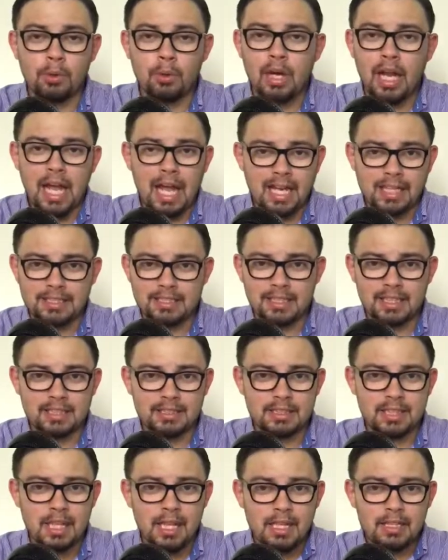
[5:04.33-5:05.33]
more
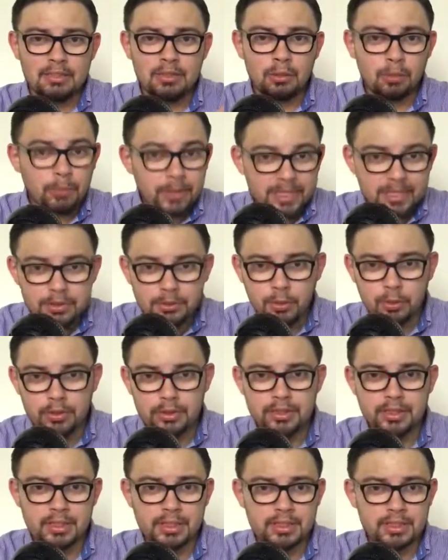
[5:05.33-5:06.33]
access to
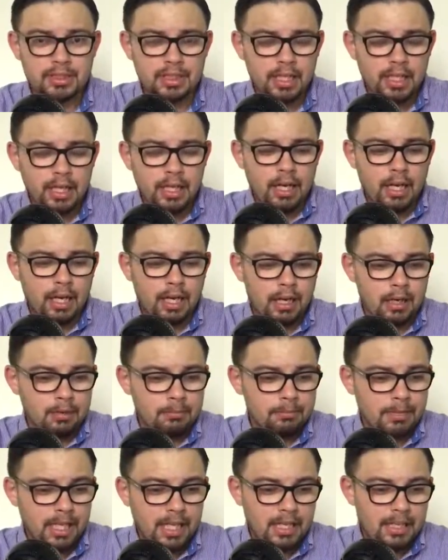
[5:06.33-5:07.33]
resources
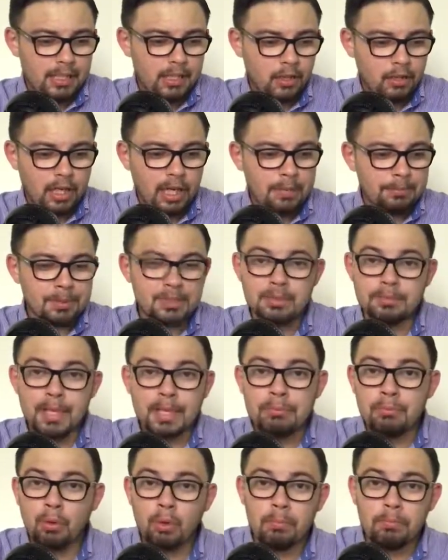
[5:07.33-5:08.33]
um, and are able to
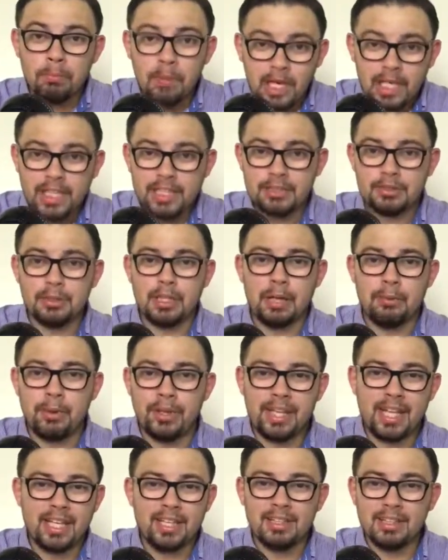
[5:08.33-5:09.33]
make more money so that
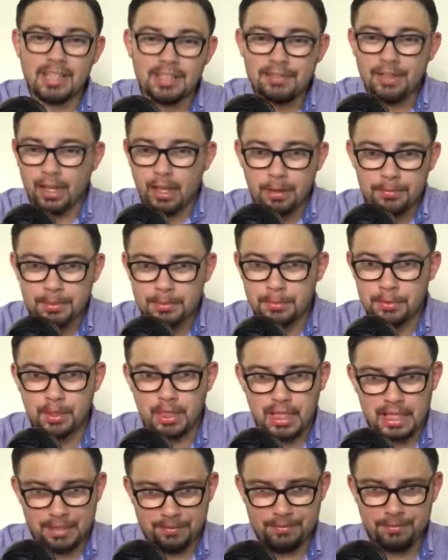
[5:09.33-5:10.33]
way they can live a comfortable
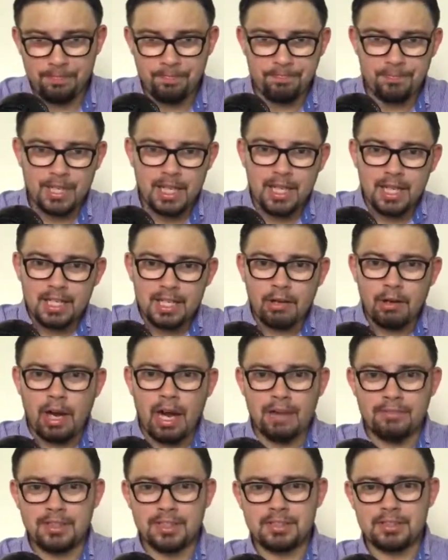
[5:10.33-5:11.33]
life. Now,
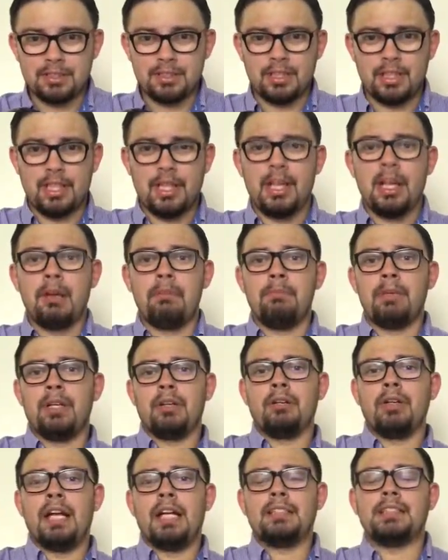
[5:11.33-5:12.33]
obviously, middle
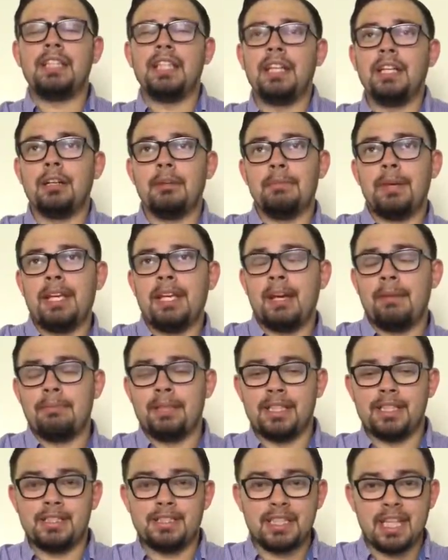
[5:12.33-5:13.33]
class here may not
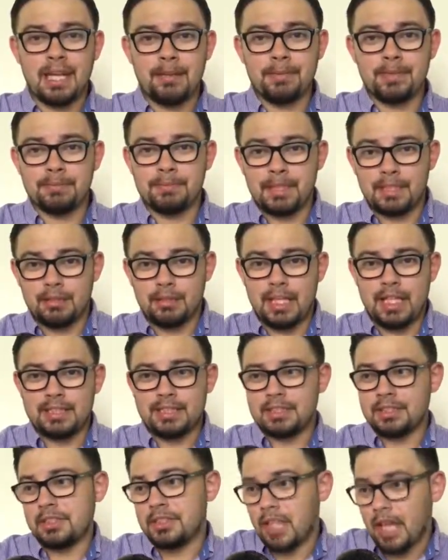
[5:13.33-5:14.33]
be the same as middle
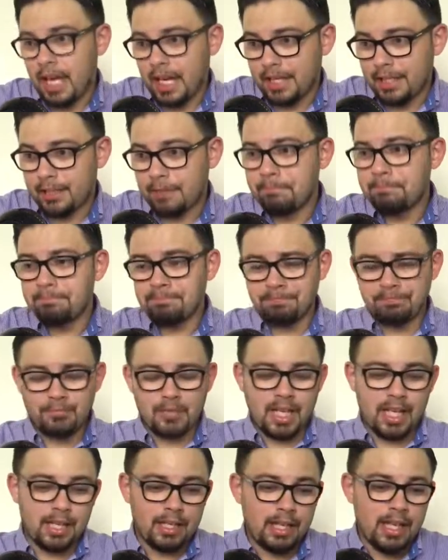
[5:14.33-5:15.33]
class in China
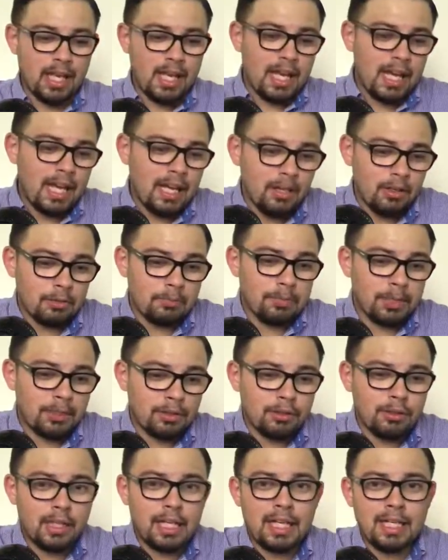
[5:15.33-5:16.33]
in hell,
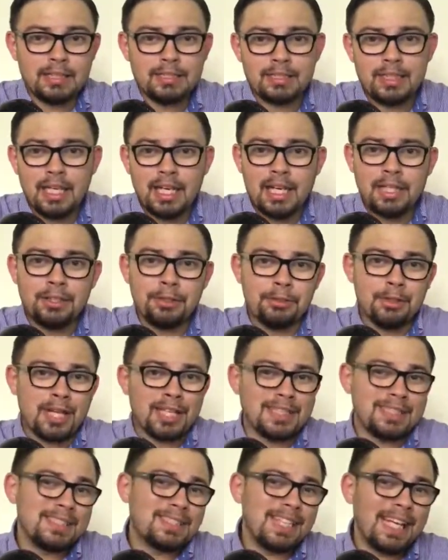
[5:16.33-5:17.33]
middle class in the
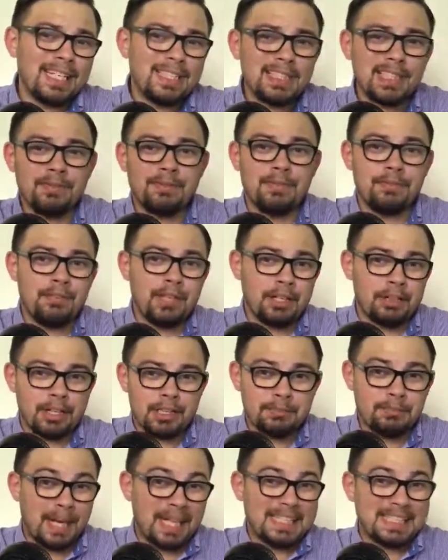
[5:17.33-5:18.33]
United States even
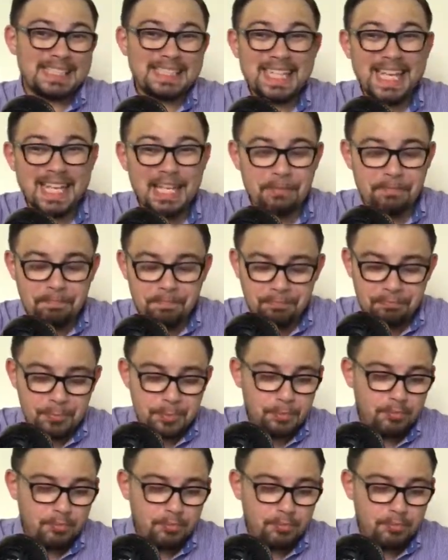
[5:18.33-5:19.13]
varies by state,